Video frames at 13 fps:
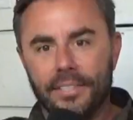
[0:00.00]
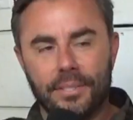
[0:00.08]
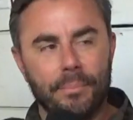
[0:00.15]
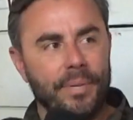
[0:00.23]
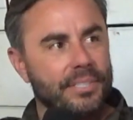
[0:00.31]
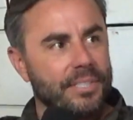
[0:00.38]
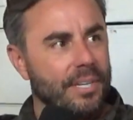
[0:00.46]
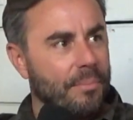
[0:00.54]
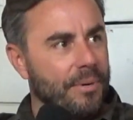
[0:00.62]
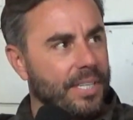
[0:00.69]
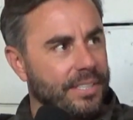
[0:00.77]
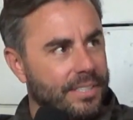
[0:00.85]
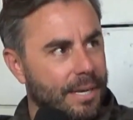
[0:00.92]
It's the
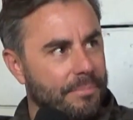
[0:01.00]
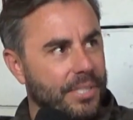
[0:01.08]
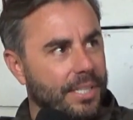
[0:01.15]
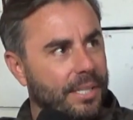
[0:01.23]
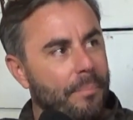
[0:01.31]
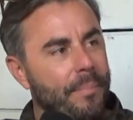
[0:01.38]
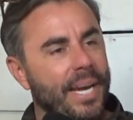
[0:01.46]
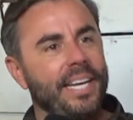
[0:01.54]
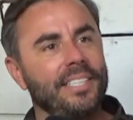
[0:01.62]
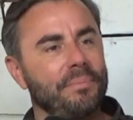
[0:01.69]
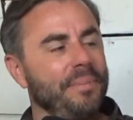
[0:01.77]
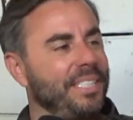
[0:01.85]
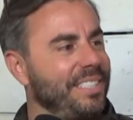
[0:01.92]
misnomer conception. The
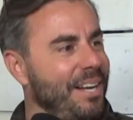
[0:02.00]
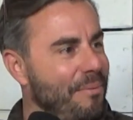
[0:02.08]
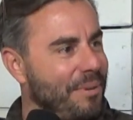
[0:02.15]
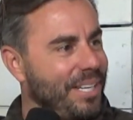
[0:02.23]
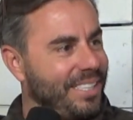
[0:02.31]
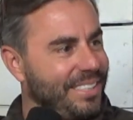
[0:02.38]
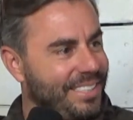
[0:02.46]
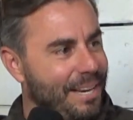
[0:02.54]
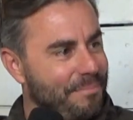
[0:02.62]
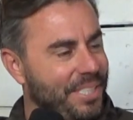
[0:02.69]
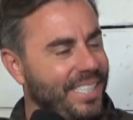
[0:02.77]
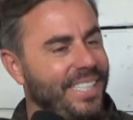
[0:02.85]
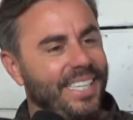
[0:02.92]
biggest misnomer
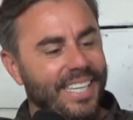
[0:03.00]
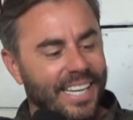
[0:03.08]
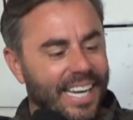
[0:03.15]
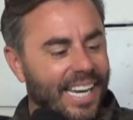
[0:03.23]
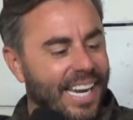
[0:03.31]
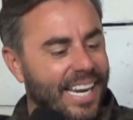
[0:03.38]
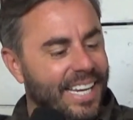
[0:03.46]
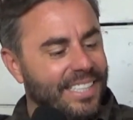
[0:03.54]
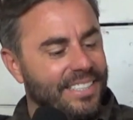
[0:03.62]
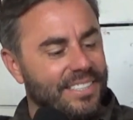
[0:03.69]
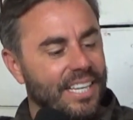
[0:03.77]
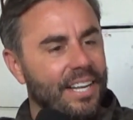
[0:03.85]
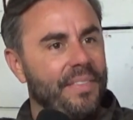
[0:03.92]
conception
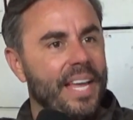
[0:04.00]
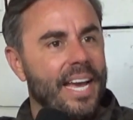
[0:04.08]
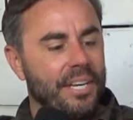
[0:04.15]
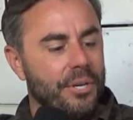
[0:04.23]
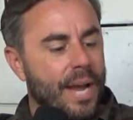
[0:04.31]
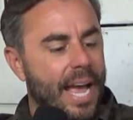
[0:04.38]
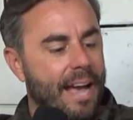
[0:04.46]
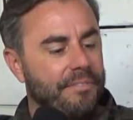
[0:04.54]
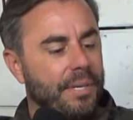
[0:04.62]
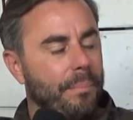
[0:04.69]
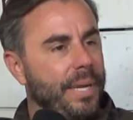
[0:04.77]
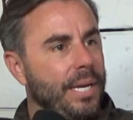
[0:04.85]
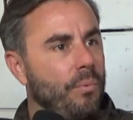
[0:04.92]
is that you have
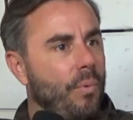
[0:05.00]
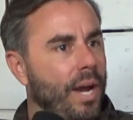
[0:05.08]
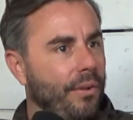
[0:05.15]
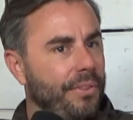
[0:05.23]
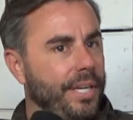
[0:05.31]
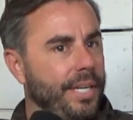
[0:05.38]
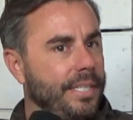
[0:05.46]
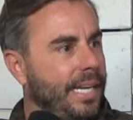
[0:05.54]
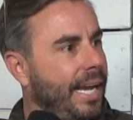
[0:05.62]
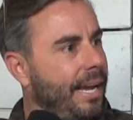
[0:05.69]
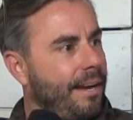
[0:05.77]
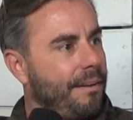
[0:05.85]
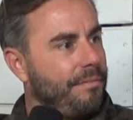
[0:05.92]
to be wealthy to
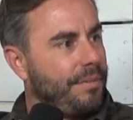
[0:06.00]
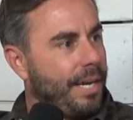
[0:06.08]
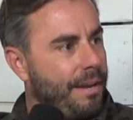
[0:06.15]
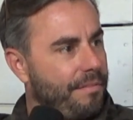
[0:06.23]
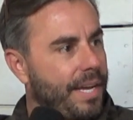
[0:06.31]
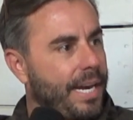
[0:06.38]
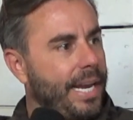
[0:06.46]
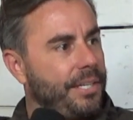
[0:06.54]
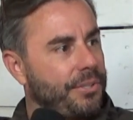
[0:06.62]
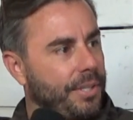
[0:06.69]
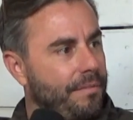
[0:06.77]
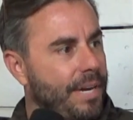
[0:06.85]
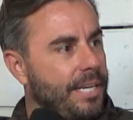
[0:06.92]
have a
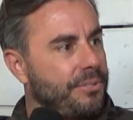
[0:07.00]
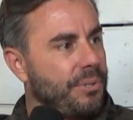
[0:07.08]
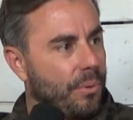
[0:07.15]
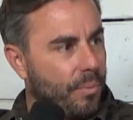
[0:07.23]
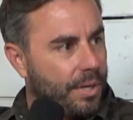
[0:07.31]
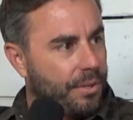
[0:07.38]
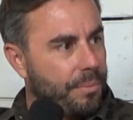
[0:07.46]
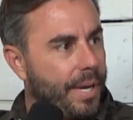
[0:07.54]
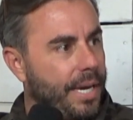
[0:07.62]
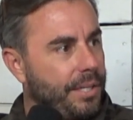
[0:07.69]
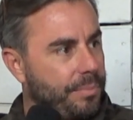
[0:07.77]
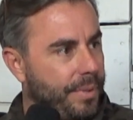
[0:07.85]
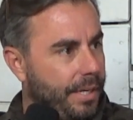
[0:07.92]
financial advisor or wealth
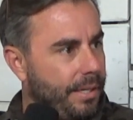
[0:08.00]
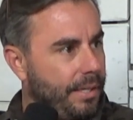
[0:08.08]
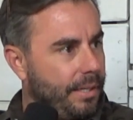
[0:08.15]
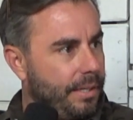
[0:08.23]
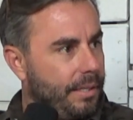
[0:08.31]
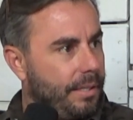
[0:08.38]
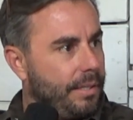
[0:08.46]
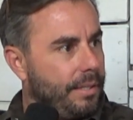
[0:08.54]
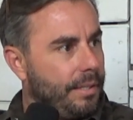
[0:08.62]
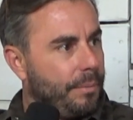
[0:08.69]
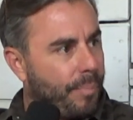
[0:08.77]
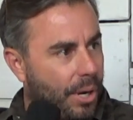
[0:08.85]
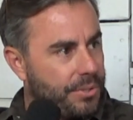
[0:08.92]
management
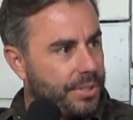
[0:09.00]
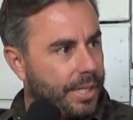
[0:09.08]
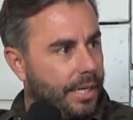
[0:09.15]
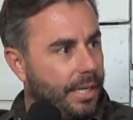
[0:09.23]
person.